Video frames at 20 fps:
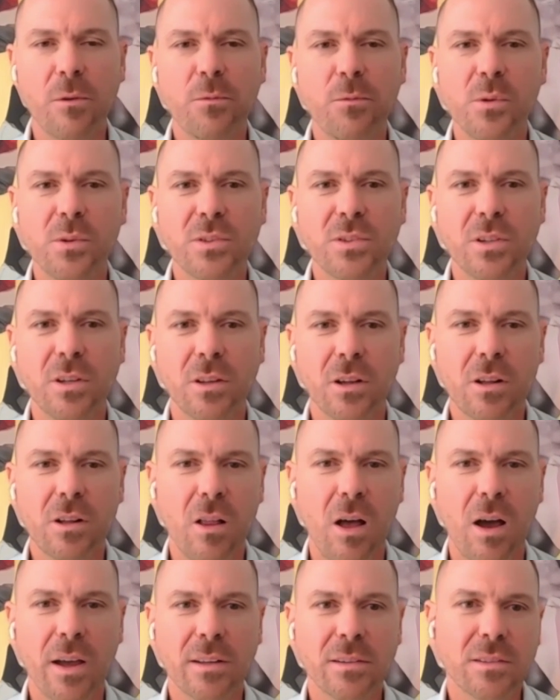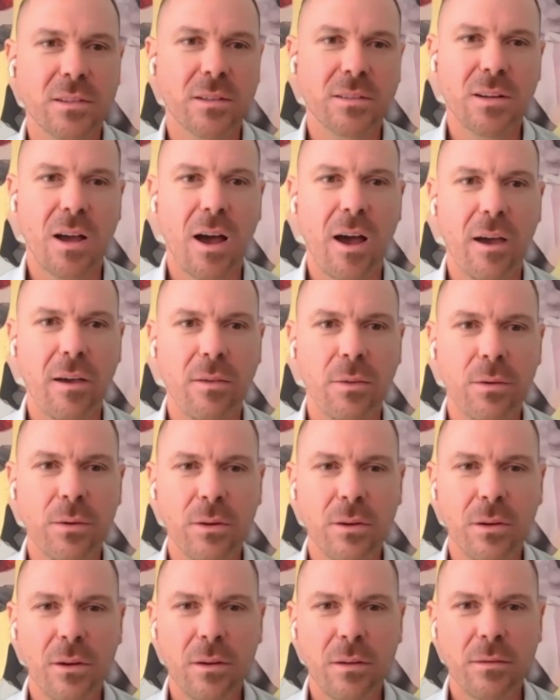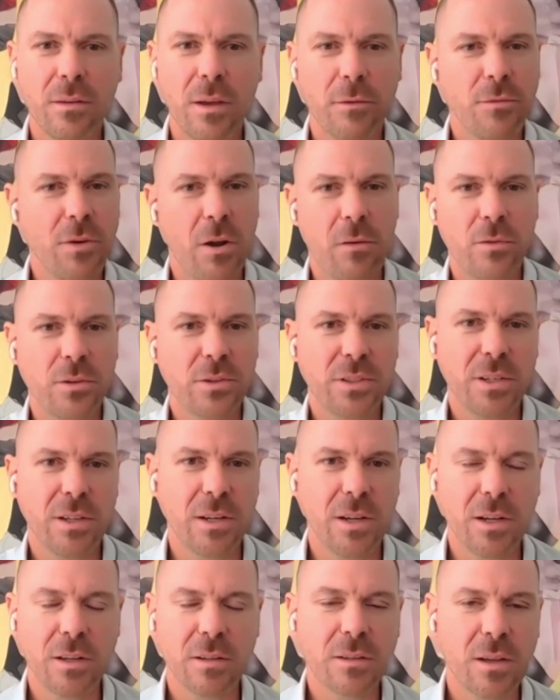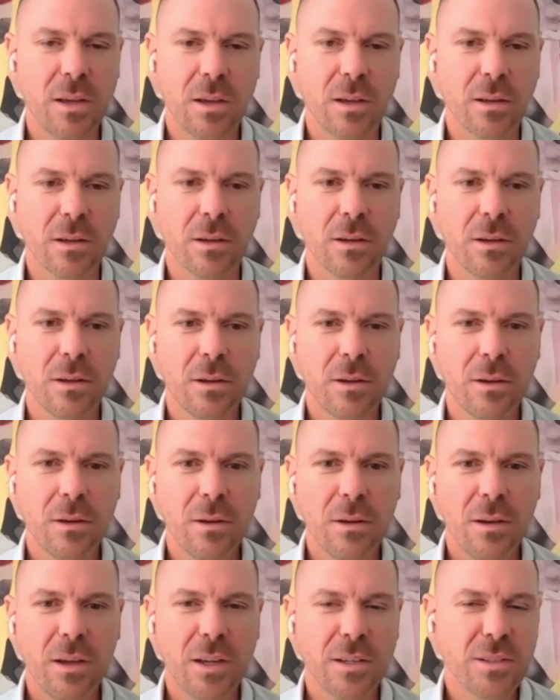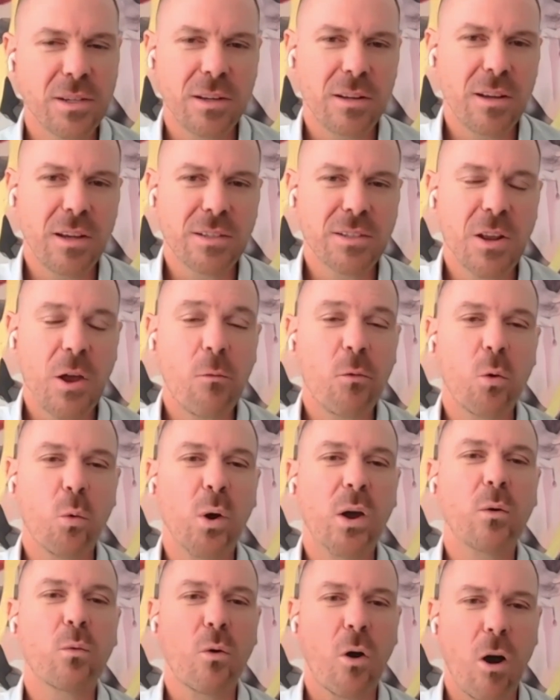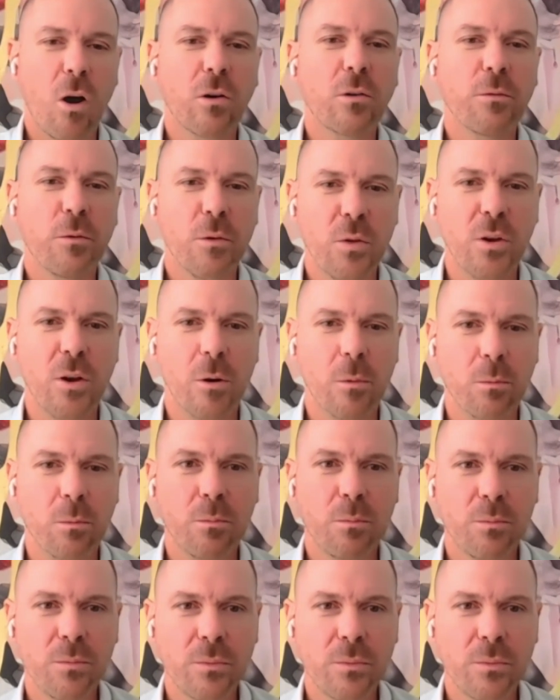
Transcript: difference in the clients that tithe. They've never seen anything. It's never went wrong for them.